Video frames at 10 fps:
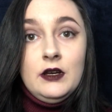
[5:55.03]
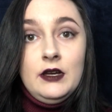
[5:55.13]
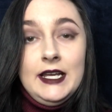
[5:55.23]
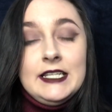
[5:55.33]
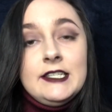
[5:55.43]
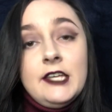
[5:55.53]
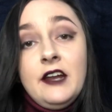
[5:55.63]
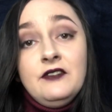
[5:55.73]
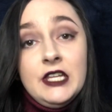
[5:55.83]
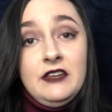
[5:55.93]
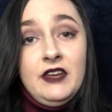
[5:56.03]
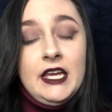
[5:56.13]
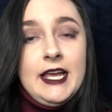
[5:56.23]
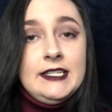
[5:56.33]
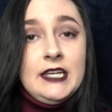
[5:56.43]
Instead of
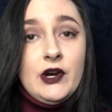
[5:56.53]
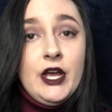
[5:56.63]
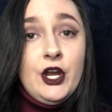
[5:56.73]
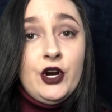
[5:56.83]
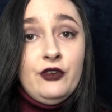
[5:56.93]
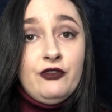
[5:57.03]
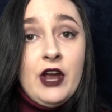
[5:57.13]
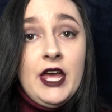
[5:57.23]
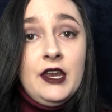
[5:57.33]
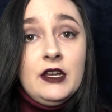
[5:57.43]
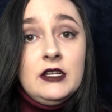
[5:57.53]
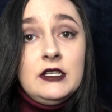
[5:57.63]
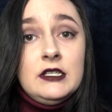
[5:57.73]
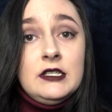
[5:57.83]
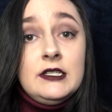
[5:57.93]
leaving, Kaysera and her friend
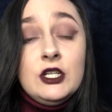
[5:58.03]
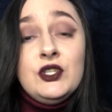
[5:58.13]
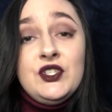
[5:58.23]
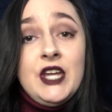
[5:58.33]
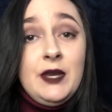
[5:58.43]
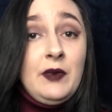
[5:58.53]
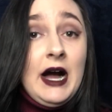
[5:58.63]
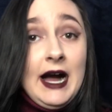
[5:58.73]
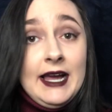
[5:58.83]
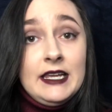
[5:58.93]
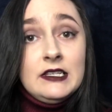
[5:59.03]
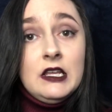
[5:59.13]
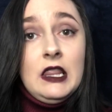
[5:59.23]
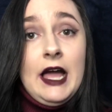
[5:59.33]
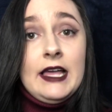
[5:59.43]
still stayed behind,
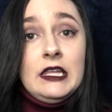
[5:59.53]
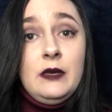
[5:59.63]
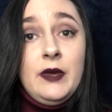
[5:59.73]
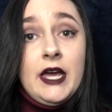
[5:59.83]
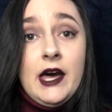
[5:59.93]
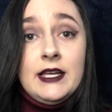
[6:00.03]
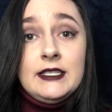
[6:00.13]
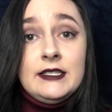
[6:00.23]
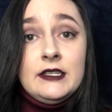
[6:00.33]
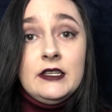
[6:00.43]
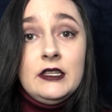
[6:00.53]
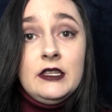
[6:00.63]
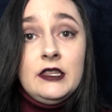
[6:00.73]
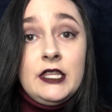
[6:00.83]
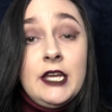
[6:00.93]
likely because
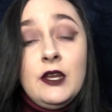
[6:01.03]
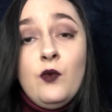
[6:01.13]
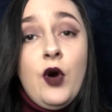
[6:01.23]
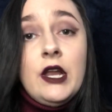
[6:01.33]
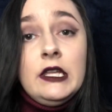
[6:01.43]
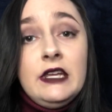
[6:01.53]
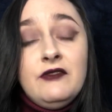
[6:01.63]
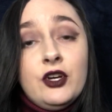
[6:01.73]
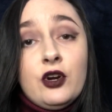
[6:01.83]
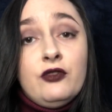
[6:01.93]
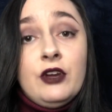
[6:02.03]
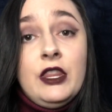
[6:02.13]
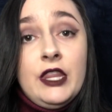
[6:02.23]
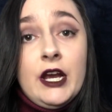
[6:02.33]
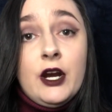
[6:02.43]
they didn't want to leave the girlfriend there